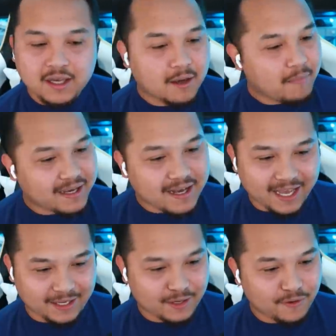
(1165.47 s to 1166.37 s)
My
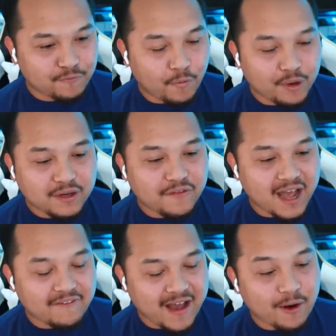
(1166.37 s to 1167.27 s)
guy,
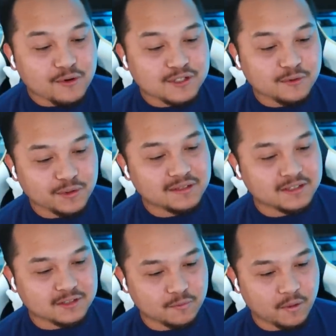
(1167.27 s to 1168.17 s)
forty-five hours a week
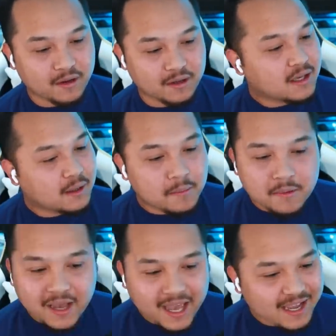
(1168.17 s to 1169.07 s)
that you work.
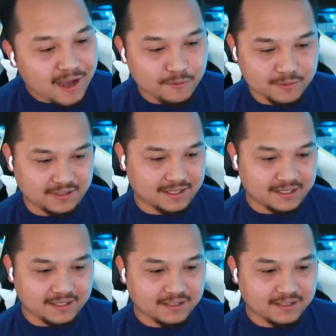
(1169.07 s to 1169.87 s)
Hang out with your kid.